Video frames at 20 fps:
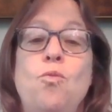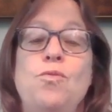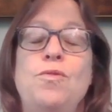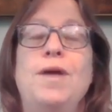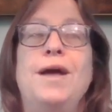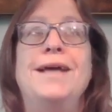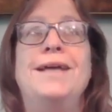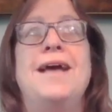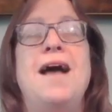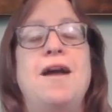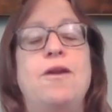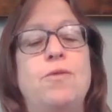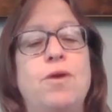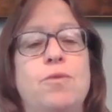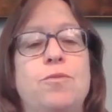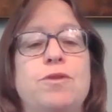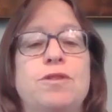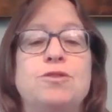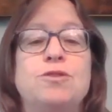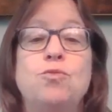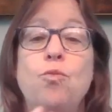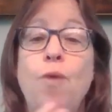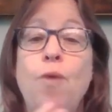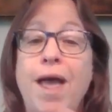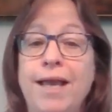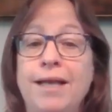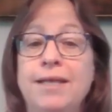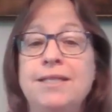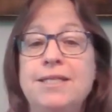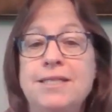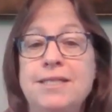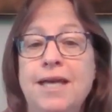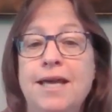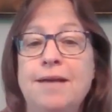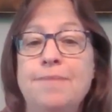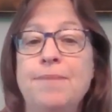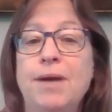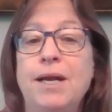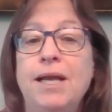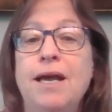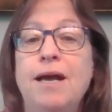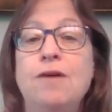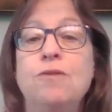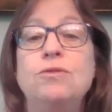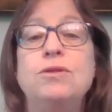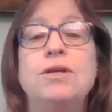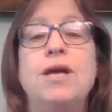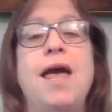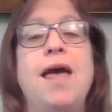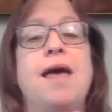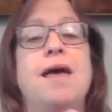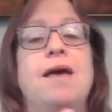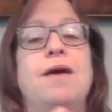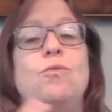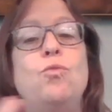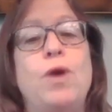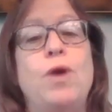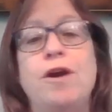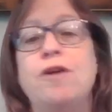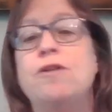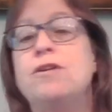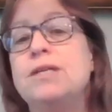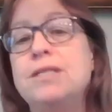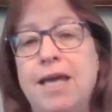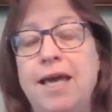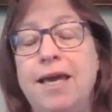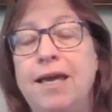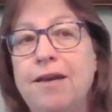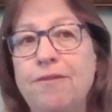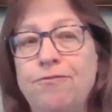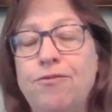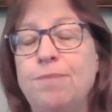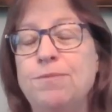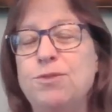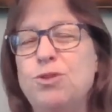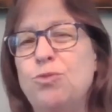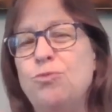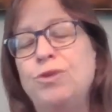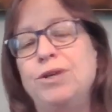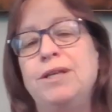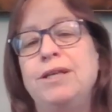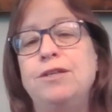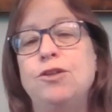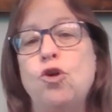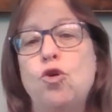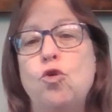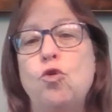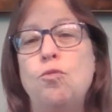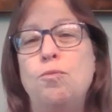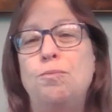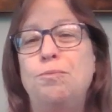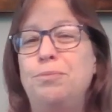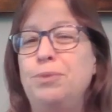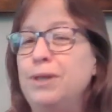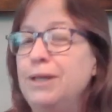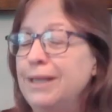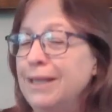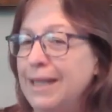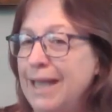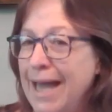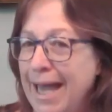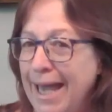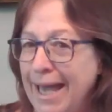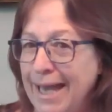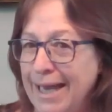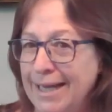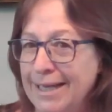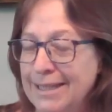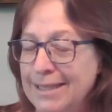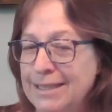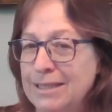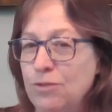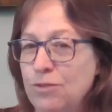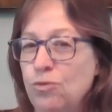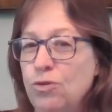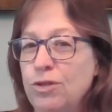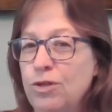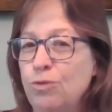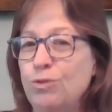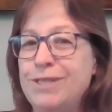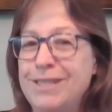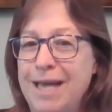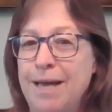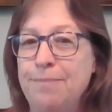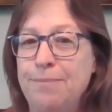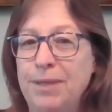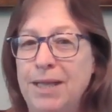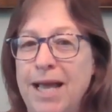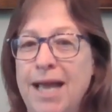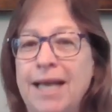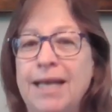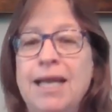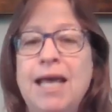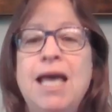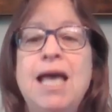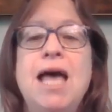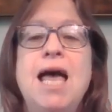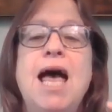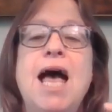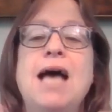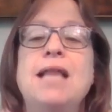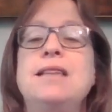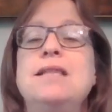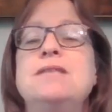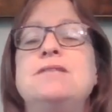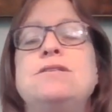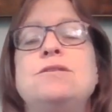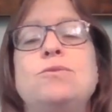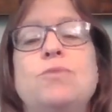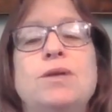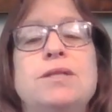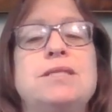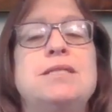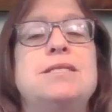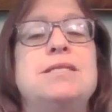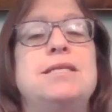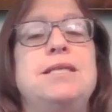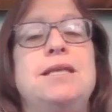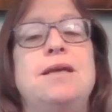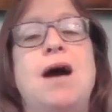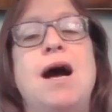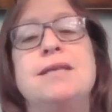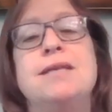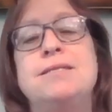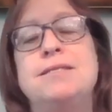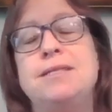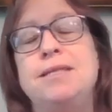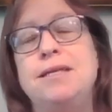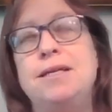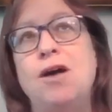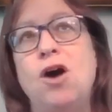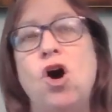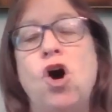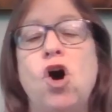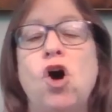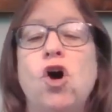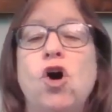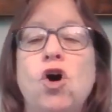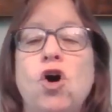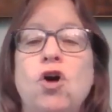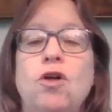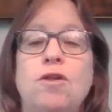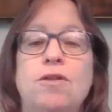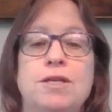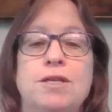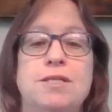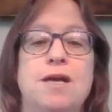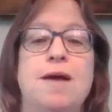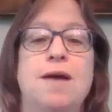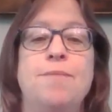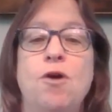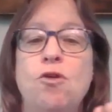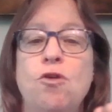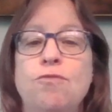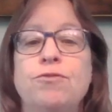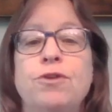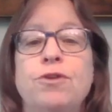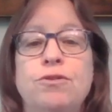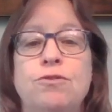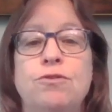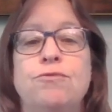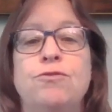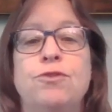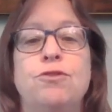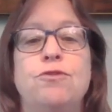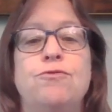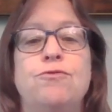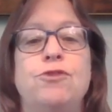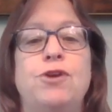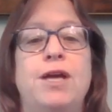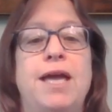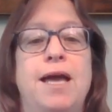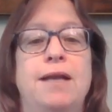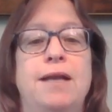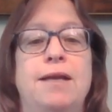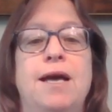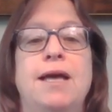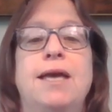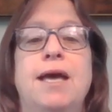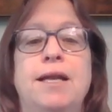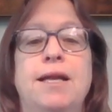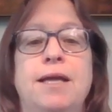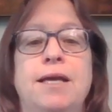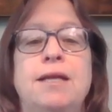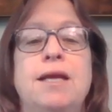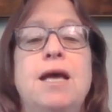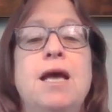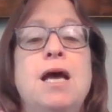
how do I word this? When to take money out and where to take it from. So really no plan or no set plan. And this is one I see all the time, over and over and over again. I get it.